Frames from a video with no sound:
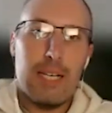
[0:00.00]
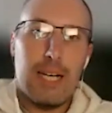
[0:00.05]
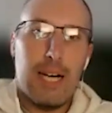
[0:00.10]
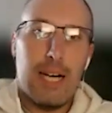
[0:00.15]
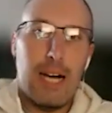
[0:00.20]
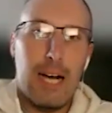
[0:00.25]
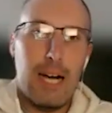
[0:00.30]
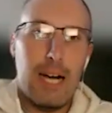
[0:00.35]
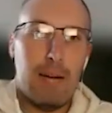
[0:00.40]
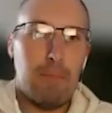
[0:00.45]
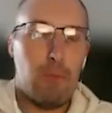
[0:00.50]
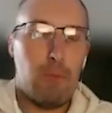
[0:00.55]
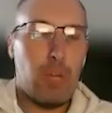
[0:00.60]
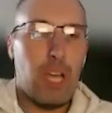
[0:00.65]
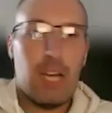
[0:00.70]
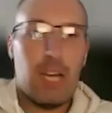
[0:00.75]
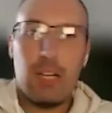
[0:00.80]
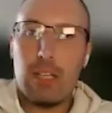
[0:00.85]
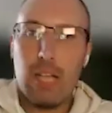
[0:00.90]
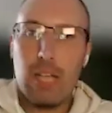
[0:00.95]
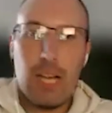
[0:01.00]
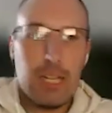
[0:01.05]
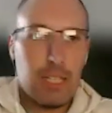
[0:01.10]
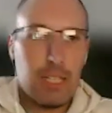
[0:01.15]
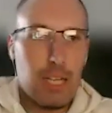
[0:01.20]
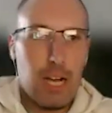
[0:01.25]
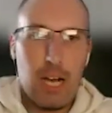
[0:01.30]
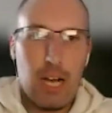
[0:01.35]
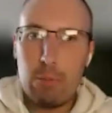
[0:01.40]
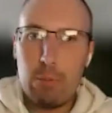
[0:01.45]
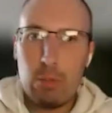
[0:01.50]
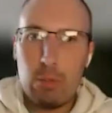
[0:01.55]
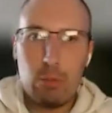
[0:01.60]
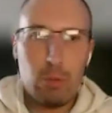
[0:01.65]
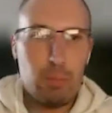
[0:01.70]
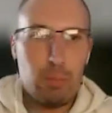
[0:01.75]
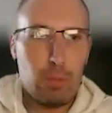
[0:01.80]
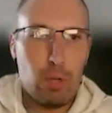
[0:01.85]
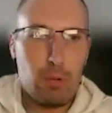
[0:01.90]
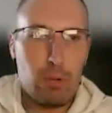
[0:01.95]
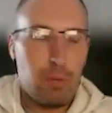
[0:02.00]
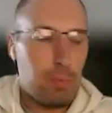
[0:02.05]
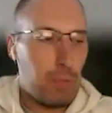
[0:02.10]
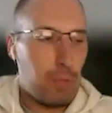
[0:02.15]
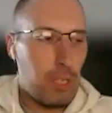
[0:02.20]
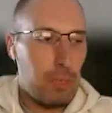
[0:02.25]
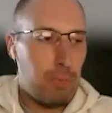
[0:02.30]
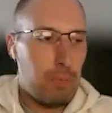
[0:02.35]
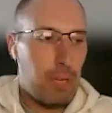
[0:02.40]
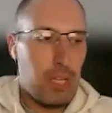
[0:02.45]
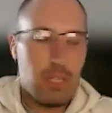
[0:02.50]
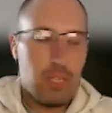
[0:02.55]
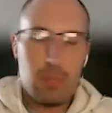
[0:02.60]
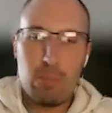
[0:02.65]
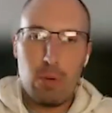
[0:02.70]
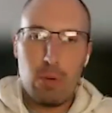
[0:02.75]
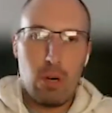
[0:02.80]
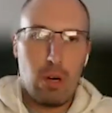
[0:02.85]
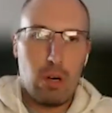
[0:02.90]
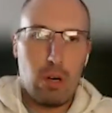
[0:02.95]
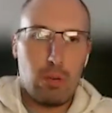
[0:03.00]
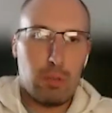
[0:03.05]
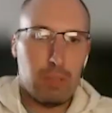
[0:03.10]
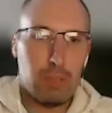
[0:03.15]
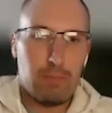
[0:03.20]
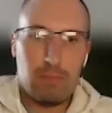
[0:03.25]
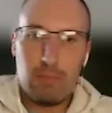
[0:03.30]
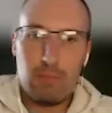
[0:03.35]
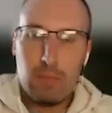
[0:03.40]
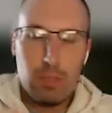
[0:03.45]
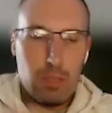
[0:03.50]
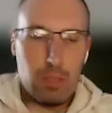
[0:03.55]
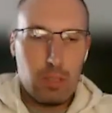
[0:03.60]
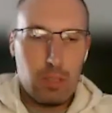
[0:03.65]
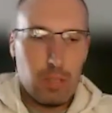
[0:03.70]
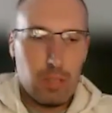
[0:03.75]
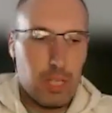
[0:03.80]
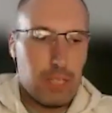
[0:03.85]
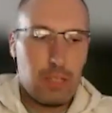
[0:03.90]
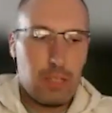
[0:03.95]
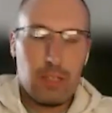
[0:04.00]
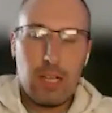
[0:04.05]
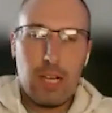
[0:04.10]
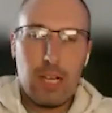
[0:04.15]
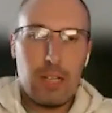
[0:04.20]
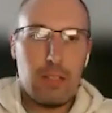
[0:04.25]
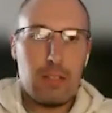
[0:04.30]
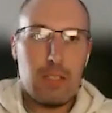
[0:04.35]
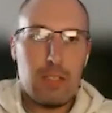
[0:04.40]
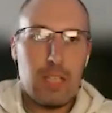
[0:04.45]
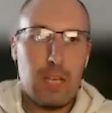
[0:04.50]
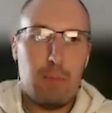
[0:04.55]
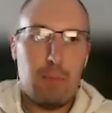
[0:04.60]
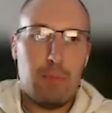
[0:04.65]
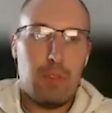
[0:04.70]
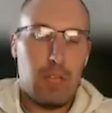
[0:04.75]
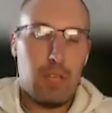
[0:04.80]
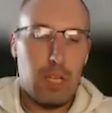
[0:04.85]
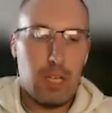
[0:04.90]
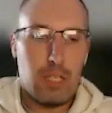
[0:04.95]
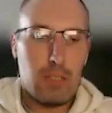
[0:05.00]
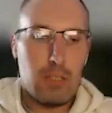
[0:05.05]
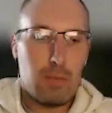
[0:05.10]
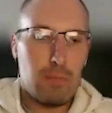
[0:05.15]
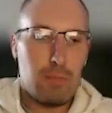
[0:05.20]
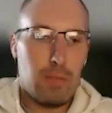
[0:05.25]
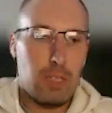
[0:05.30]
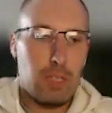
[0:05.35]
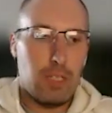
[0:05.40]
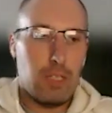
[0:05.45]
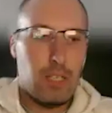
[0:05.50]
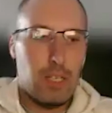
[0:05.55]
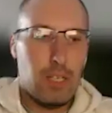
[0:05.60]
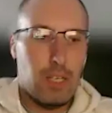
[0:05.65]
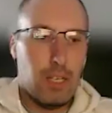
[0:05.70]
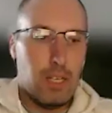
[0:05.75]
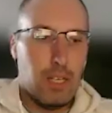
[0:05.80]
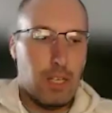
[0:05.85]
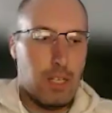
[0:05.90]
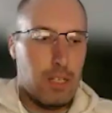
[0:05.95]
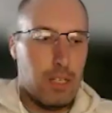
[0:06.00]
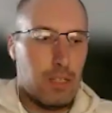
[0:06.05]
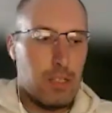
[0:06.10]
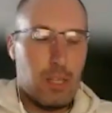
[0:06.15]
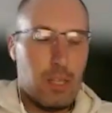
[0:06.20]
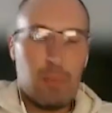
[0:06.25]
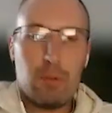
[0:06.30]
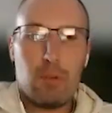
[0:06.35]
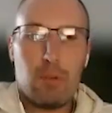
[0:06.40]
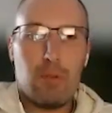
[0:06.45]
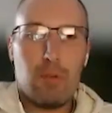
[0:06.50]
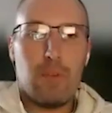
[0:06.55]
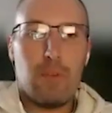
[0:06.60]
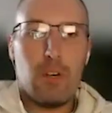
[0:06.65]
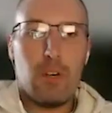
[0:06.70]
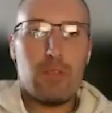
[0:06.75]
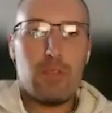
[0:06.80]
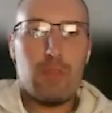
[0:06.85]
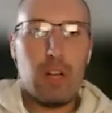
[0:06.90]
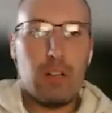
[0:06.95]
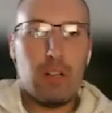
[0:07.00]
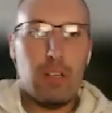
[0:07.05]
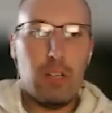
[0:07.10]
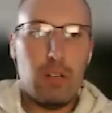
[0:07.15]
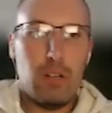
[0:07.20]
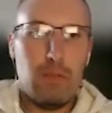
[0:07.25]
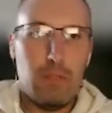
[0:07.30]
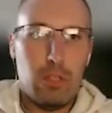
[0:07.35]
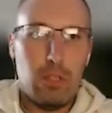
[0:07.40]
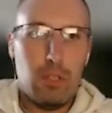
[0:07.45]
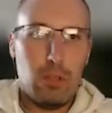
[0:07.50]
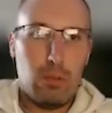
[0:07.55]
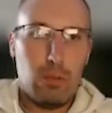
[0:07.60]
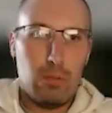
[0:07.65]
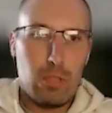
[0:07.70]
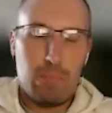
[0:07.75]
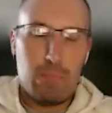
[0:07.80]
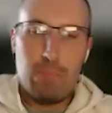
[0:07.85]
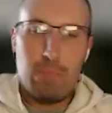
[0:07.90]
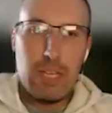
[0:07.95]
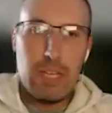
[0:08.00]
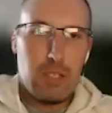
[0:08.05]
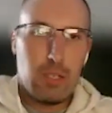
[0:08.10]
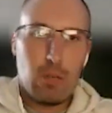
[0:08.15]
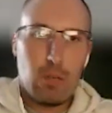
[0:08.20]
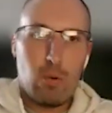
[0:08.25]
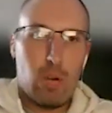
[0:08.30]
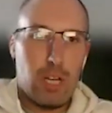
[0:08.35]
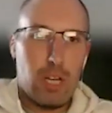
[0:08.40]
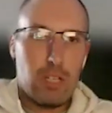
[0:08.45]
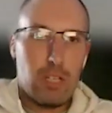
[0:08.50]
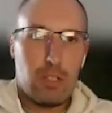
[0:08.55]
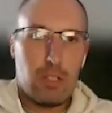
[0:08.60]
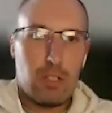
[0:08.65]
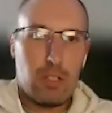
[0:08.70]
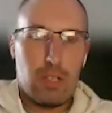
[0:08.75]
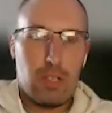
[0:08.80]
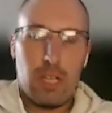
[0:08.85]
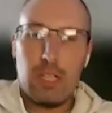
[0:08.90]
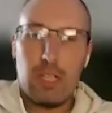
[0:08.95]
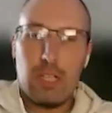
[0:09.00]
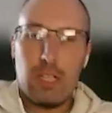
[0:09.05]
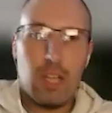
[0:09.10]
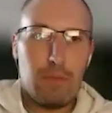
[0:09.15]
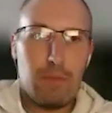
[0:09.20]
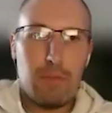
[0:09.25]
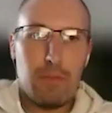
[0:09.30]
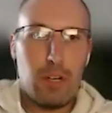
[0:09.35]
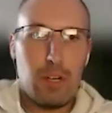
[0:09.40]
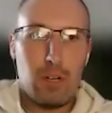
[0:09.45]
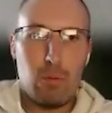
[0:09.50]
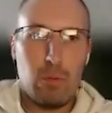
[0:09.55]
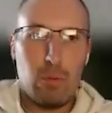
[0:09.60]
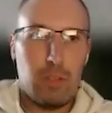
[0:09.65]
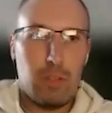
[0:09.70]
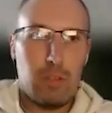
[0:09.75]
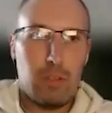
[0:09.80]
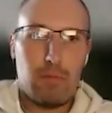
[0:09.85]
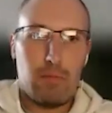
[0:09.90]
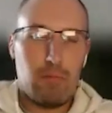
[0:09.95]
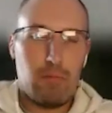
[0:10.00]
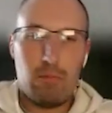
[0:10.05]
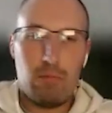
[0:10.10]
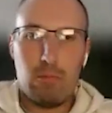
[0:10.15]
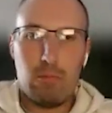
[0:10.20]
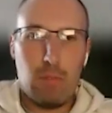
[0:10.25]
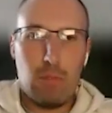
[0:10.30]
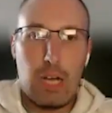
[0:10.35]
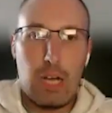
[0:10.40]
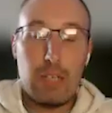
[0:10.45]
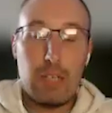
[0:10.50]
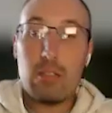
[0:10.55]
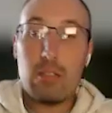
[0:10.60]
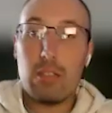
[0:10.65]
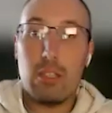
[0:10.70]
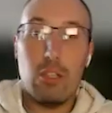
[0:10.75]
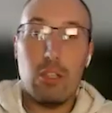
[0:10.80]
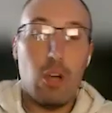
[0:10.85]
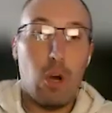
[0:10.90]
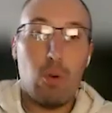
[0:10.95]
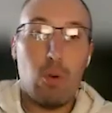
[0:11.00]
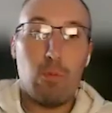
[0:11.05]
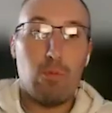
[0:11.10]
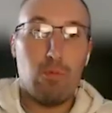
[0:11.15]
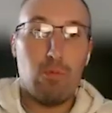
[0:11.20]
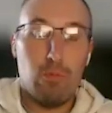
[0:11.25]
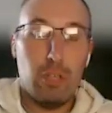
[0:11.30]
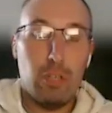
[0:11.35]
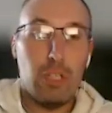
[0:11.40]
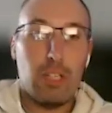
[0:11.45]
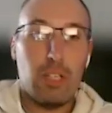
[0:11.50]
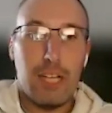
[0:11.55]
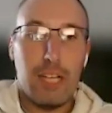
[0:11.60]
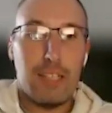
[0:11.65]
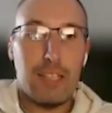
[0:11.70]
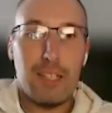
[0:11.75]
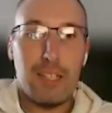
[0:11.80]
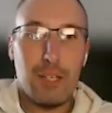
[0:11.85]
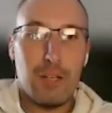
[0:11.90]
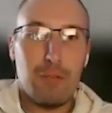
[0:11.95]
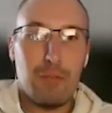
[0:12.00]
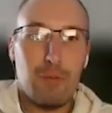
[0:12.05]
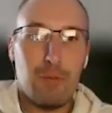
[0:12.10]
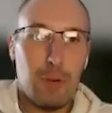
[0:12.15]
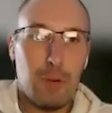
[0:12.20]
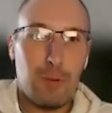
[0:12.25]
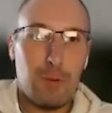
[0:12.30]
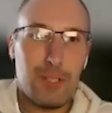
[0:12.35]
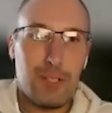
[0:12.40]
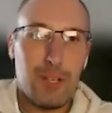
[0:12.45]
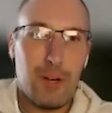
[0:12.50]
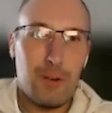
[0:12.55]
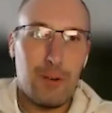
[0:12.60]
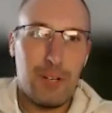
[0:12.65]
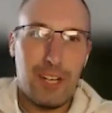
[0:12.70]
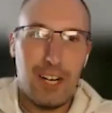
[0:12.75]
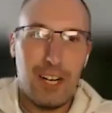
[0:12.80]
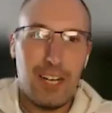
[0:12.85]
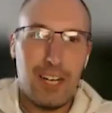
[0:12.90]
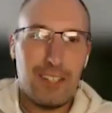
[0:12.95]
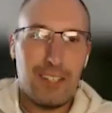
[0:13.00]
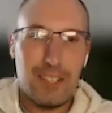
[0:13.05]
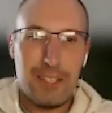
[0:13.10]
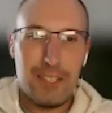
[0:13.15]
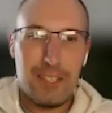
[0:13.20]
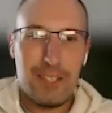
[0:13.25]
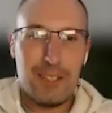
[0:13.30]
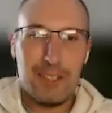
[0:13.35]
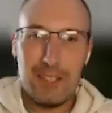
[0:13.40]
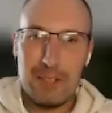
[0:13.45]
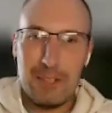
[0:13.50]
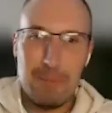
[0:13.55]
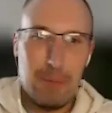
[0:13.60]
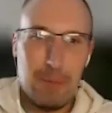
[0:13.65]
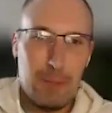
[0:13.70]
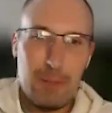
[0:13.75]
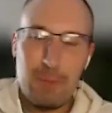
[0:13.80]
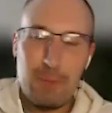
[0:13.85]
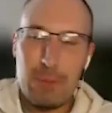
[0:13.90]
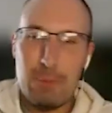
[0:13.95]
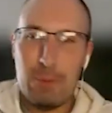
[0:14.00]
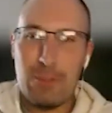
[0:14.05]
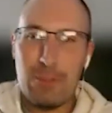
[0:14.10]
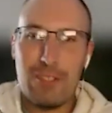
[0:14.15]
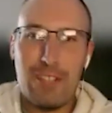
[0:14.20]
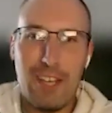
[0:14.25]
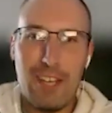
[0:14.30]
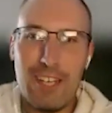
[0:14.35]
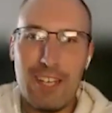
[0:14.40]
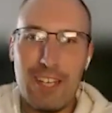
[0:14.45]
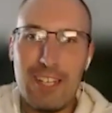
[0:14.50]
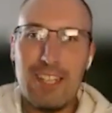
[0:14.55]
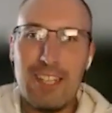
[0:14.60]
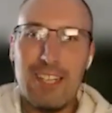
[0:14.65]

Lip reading: We had a lot in common. We both played baseball. We liked a lot of the same things, but typical first round interview, just basic questions. I left there with honestly no real idea of what was going on, like most people say.